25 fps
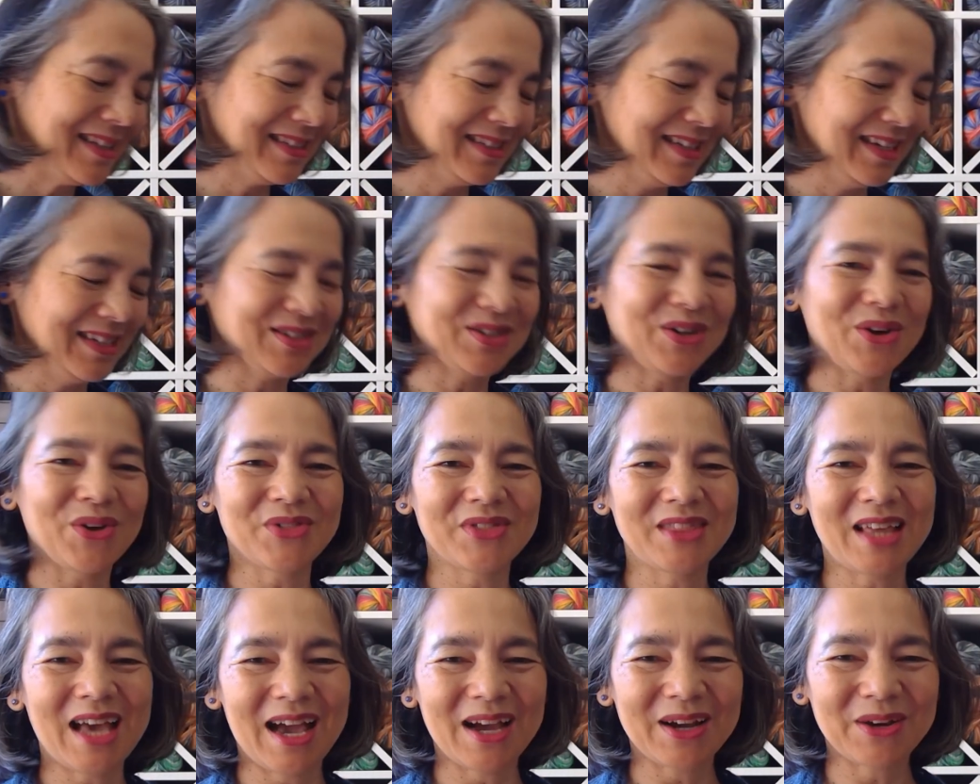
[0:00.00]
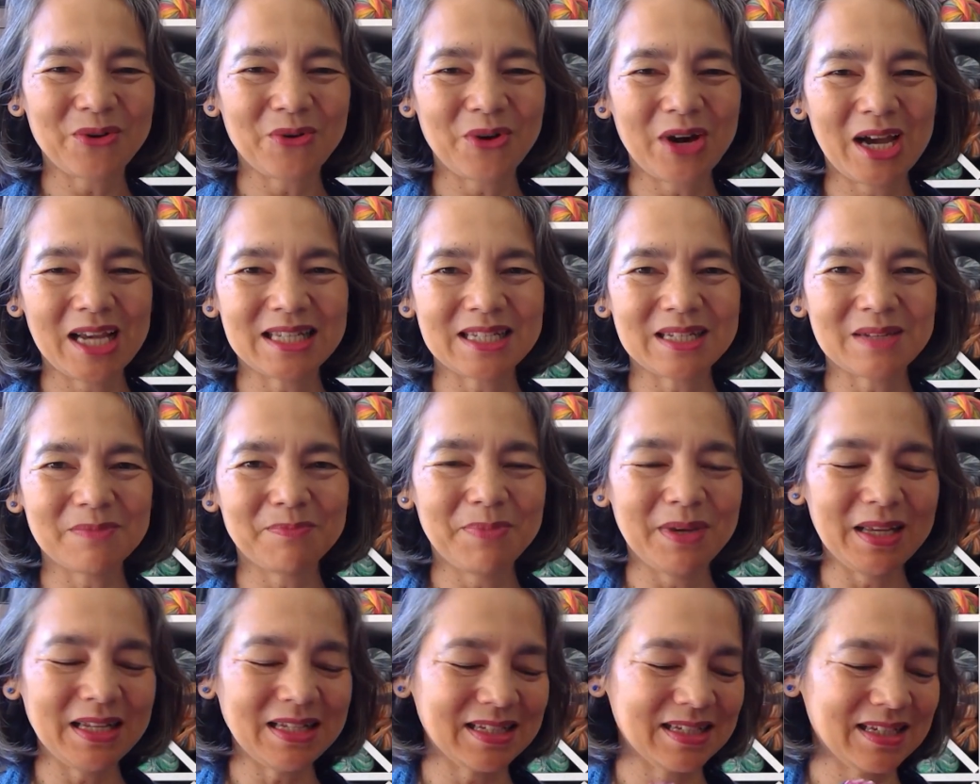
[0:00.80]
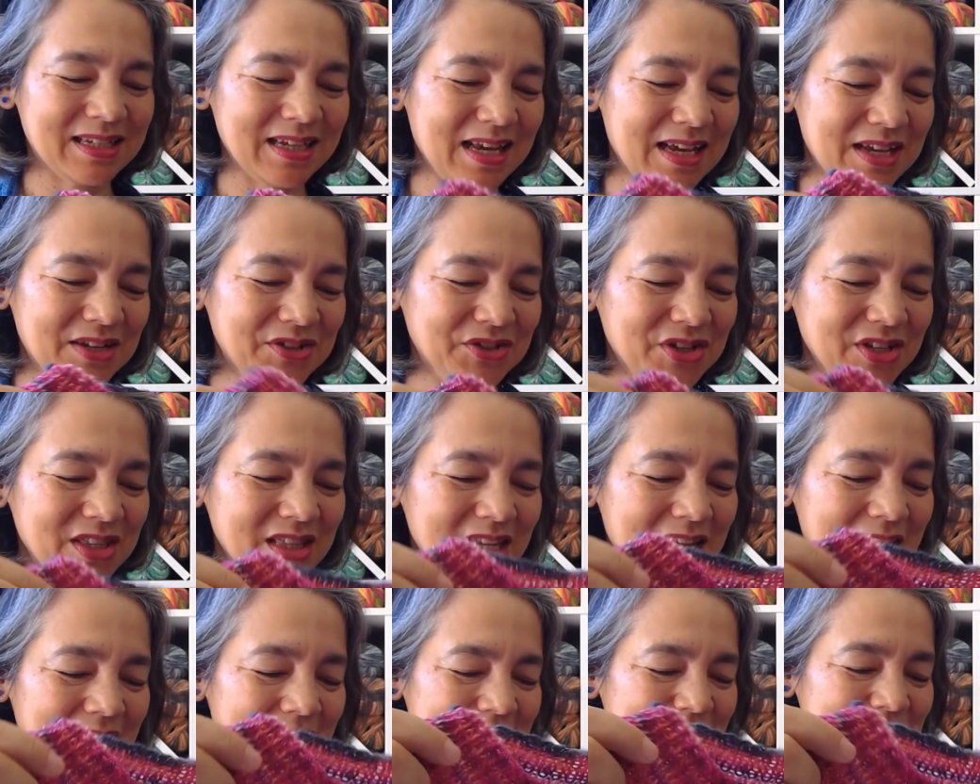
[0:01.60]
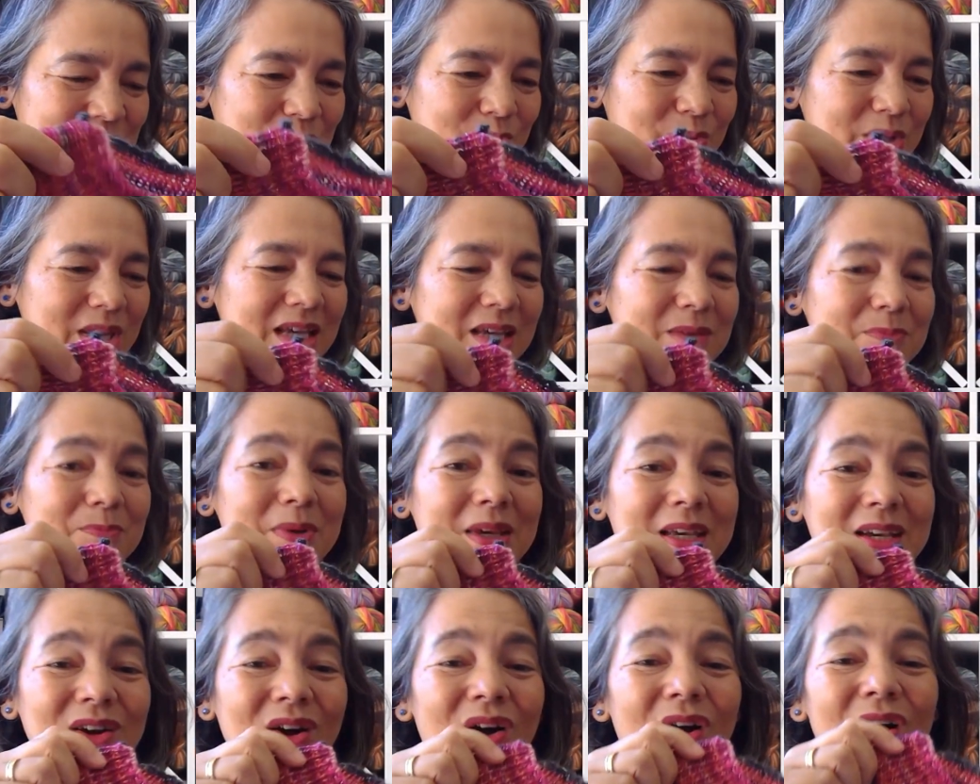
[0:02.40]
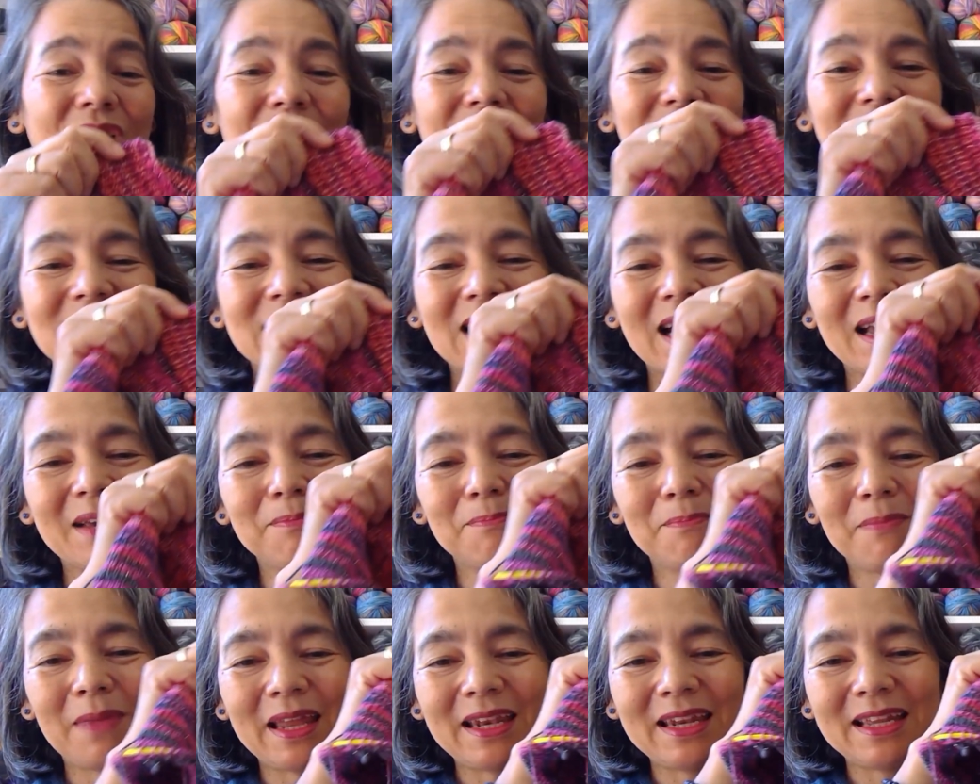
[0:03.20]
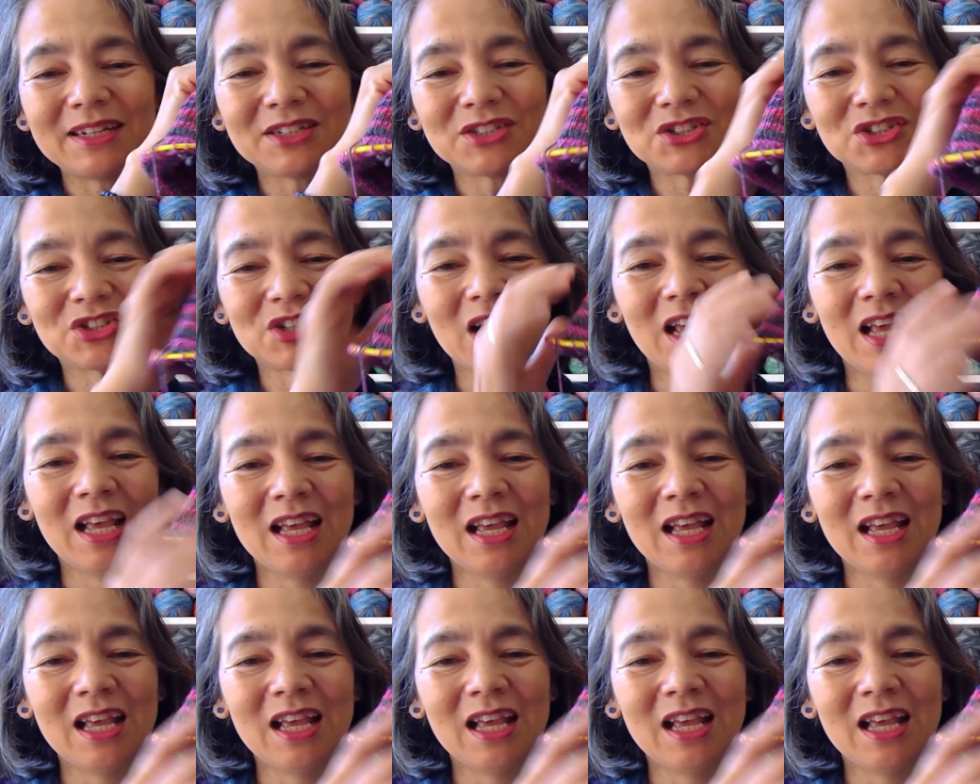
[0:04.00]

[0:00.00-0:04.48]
knit on that quite a bit during the last week because I managed